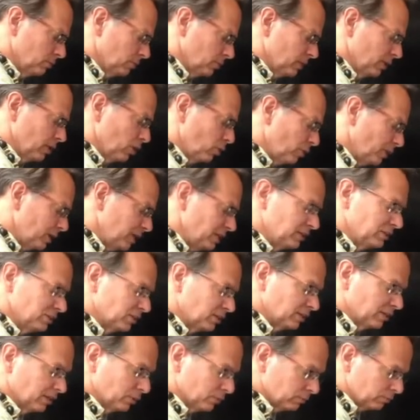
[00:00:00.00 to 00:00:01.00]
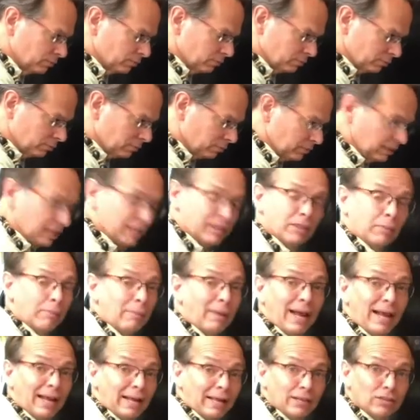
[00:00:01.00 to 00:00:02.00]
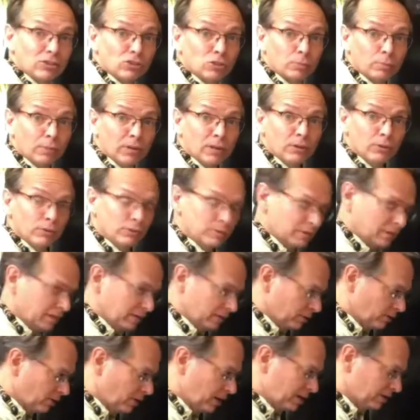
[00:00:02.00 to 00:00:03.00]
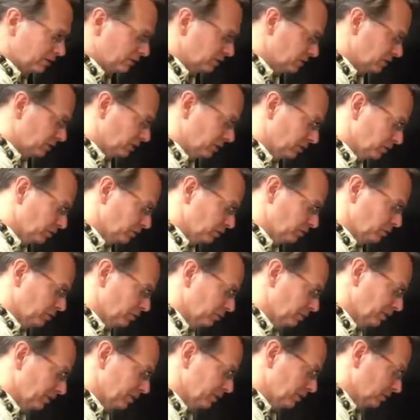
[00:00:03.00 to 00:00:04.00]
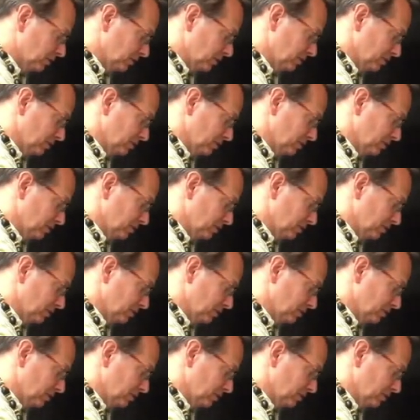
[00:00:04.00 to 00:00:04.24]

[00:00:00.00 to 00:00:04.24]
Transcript: go easy, don't let the bag explode and get crackers all over the place.